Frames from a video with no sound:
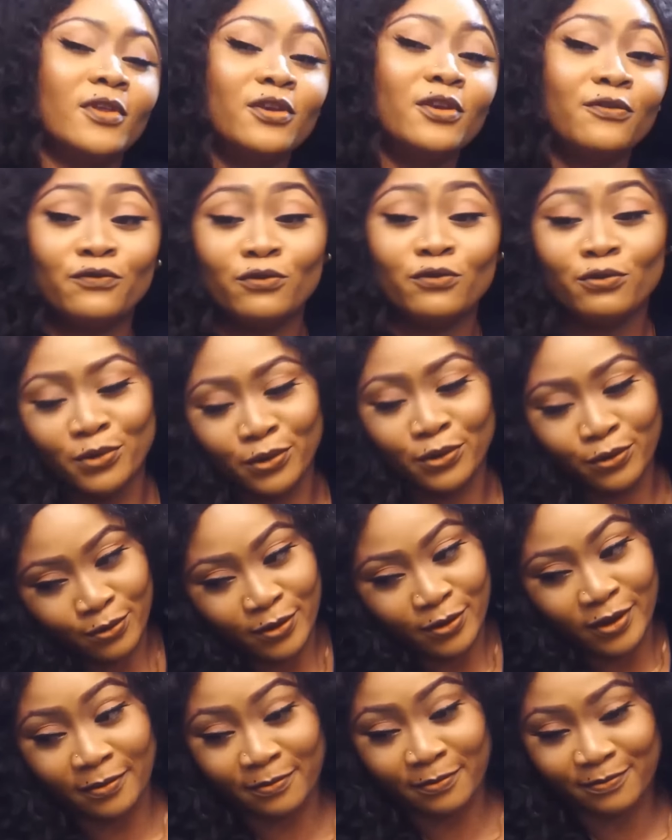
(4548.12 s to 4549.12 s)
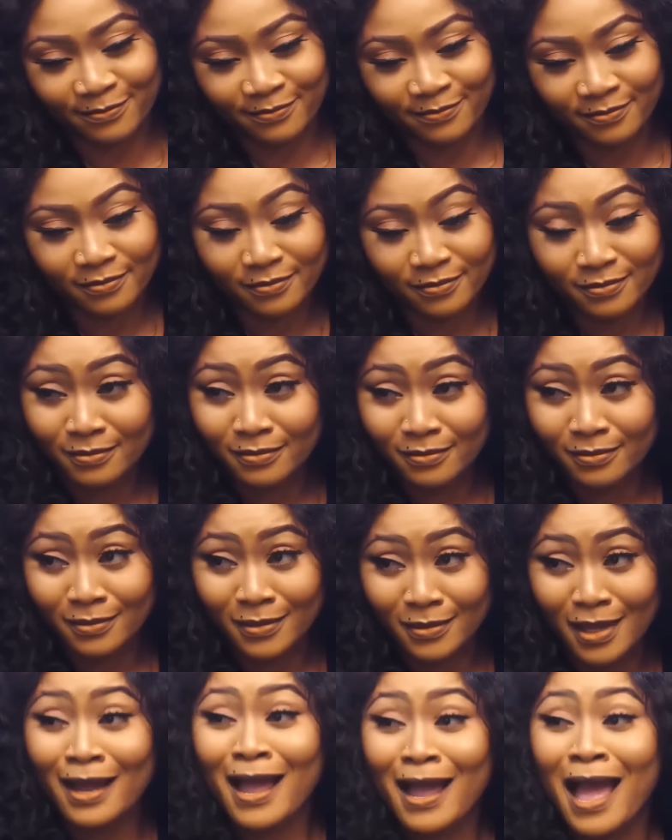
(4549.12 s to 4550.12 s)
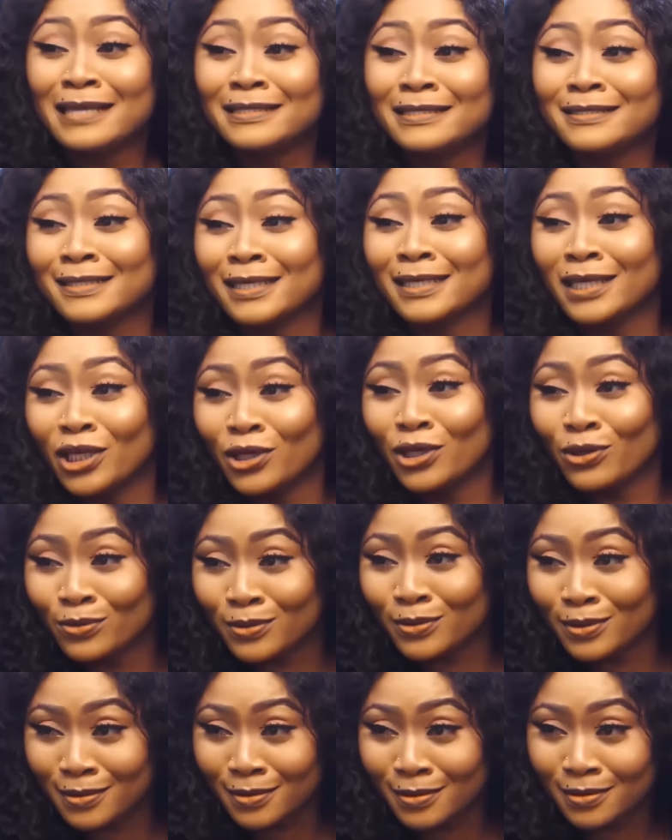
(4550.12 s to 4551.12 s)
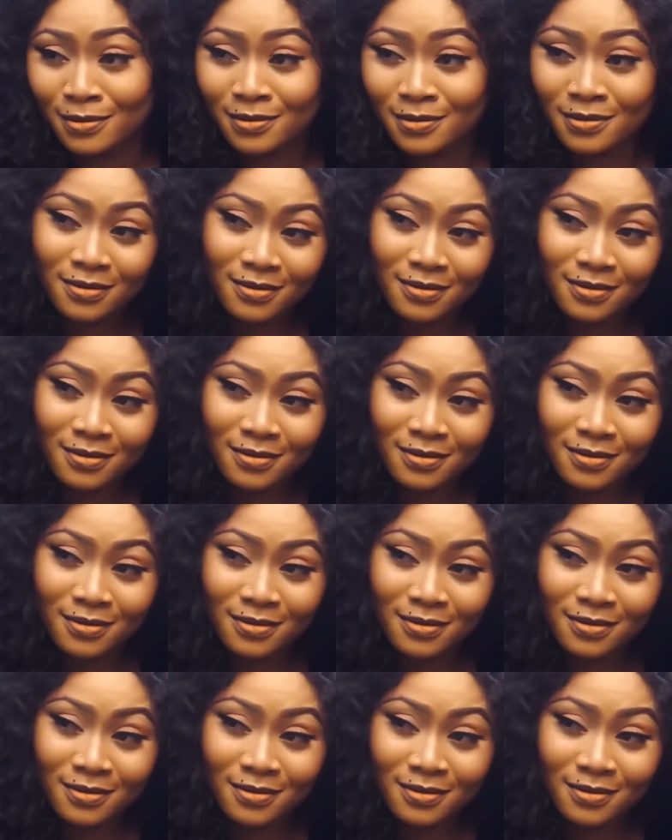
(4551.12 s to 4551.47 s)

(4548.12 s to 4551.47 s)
if truth be told, that guy is cute.